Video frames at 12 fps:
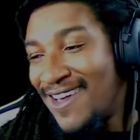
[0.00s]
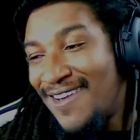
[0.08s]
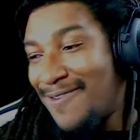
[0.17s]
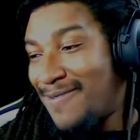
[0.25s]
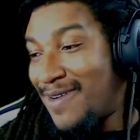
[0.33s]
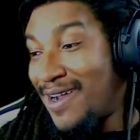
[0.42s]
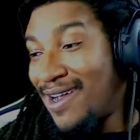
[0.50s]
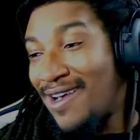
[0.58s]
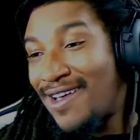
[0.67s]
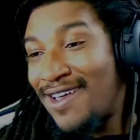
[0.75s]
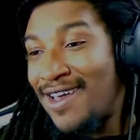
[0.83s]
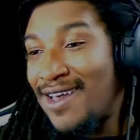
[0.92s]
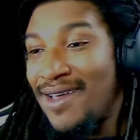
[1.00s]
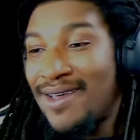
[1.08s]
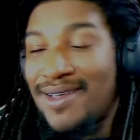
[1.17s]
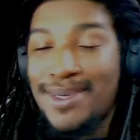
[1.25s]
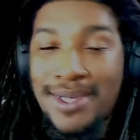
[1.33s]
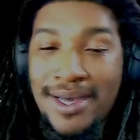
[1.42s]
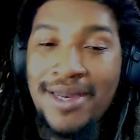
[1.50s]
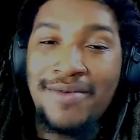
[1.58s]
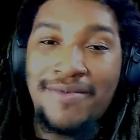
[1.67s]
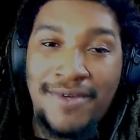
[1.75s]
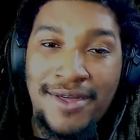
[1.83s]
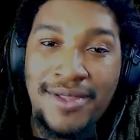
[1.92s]
bruh. Sonny
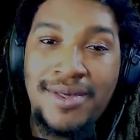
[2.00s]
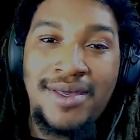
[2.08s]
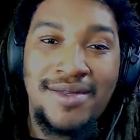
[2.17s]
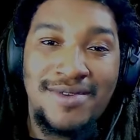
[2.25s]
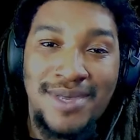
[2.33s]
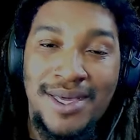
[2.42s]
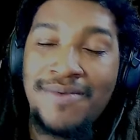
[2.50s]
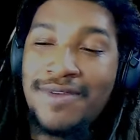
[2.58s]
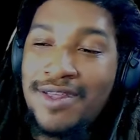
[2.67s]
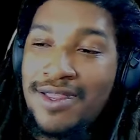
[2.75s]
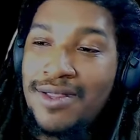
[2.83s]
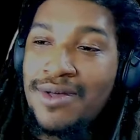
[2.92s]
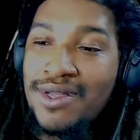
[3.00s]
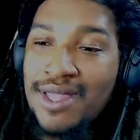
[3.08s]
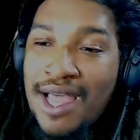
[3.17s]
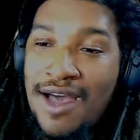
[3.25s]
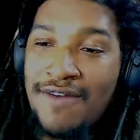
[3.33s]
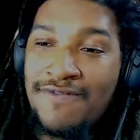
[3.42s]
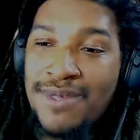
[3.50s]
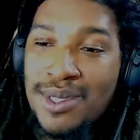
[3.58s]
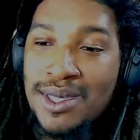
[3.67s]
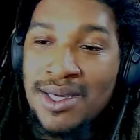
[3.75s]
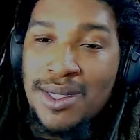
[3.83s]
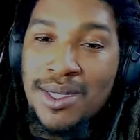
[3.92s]
really, he really looked out for
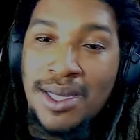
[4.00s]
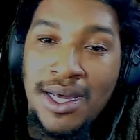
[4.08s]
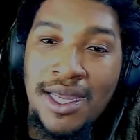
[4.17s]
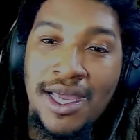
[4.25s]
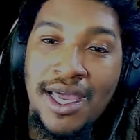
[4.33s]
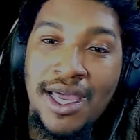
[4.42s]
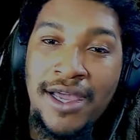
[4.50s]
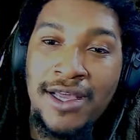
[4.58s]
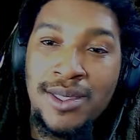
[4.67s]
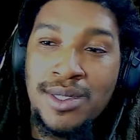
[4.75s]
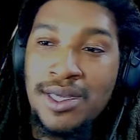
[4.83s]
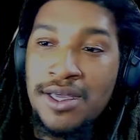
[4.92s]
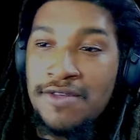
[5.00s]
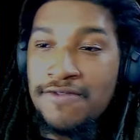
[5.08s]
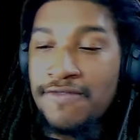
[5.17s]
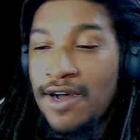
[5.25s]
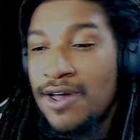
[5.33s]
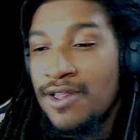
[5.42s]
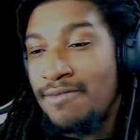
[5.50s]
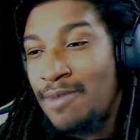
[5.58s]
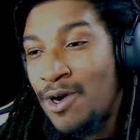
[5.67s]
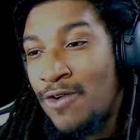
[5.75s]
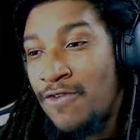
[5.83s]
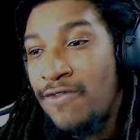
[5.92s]
C. Sonny and C's father
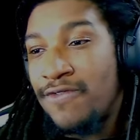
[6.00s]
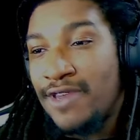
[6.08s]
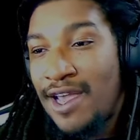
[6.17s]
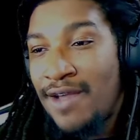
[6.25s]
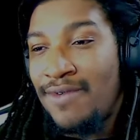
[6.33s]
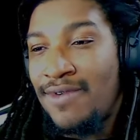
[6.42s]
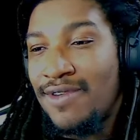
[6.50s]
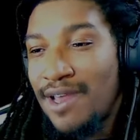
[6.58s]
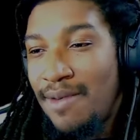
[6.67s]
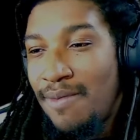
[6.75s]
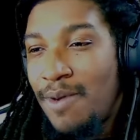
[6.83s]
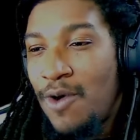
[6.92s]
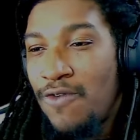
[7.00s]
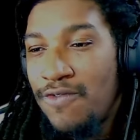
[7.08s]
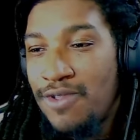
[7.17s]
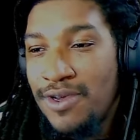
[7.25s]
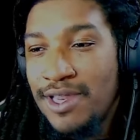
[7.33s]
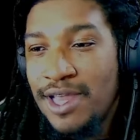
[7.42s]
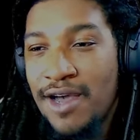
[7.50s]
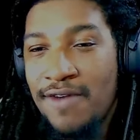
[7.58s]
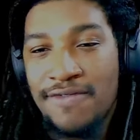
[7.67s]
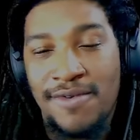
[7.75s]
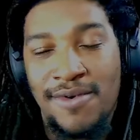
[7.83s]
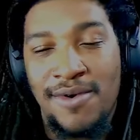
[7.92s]
both, they both looked
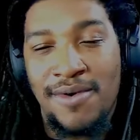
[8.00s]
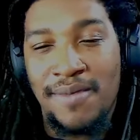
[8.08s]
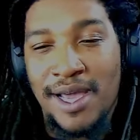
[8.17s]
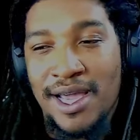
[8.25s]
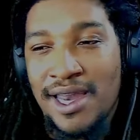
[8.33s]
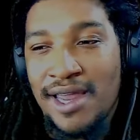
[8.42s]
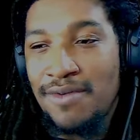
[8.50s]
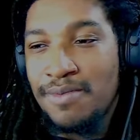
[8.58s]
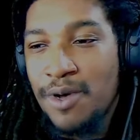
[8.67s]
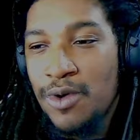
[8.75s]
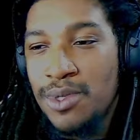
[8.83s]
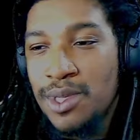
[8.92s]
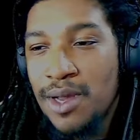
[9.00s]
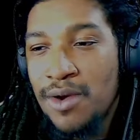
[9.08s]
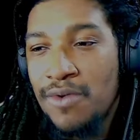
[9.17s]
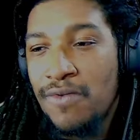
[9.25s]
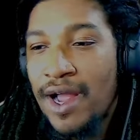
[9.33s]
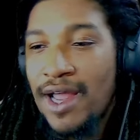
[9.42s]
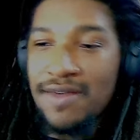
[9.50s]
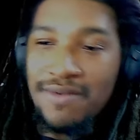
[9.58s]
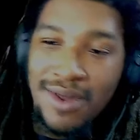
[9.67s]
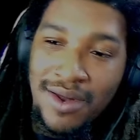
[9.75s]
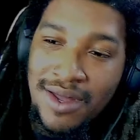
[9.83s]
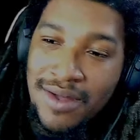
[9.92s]
out for him, man. They was both telling him right,
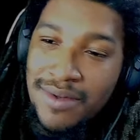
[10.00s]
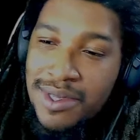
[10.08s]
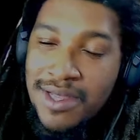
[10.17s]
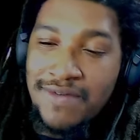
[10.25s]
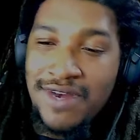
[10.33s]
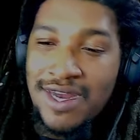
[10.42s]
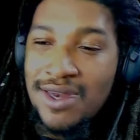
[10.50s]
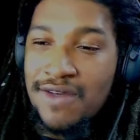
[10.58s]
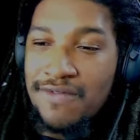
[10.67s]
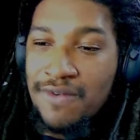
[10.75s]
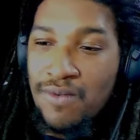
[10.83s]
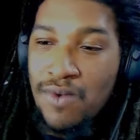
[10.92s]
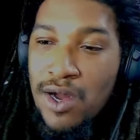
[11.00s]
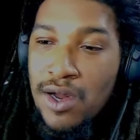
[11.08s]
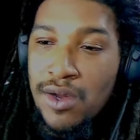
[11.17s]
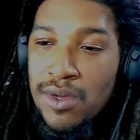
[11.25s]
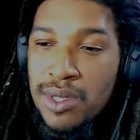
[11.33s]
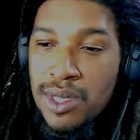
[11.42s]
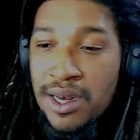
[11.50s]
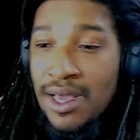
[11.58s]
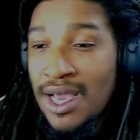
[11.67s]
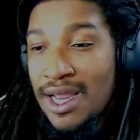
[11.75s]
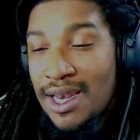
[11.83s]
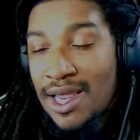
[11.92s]
even though they was living in different worlds and
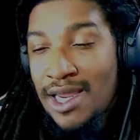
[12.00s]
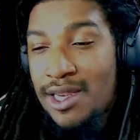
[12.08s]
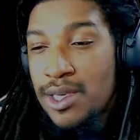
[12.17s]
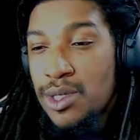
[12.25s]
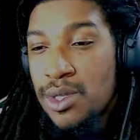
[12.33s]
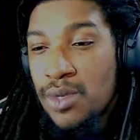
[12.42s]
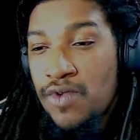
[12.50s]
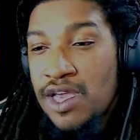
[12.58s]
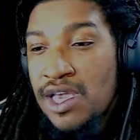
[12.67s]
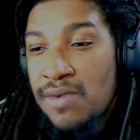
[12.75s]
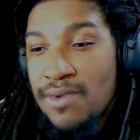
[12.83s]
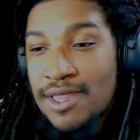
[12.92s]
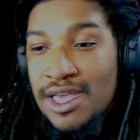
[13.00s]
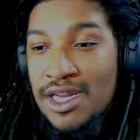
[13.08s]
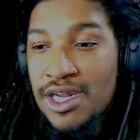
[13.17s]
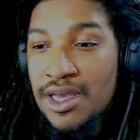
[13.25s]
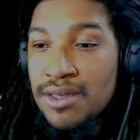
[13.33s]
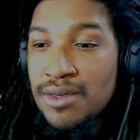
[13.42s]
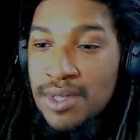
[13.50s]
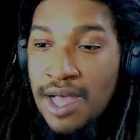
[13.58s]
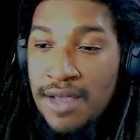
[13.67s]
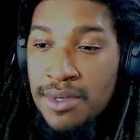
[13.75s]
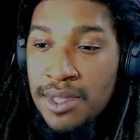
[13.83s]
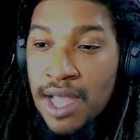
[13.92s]
they disagreed with each other's
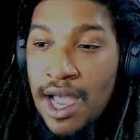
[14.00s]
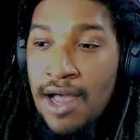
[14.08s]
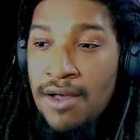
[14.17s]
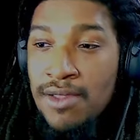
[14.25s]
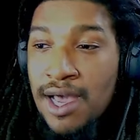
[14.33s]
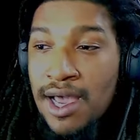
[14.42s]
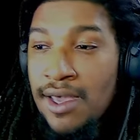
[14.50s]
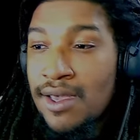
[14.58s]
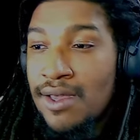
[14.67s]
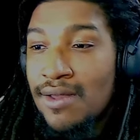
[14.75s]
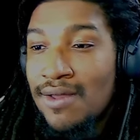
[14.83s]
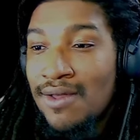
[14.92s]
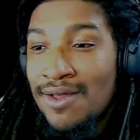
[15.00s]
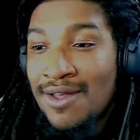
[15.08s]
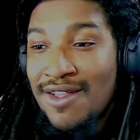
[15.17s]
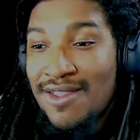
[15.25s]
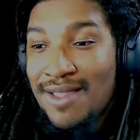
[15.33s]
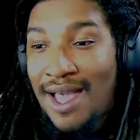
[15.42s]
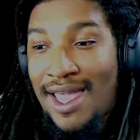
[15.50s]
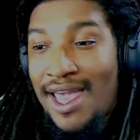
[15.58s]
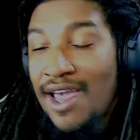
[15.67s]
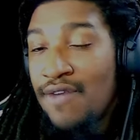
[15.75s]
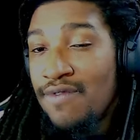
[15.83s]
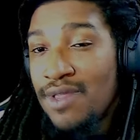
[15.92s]
lifestyle, like
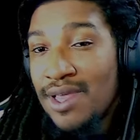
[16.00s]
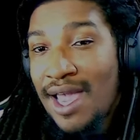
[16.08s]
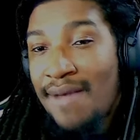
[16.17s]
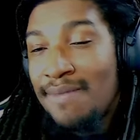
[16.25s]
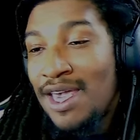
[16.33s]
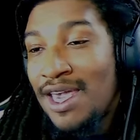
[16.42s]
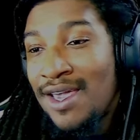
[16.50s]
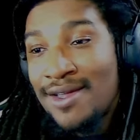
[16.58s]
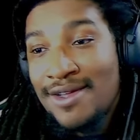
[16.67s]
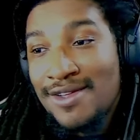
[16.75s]
heavily. I mean,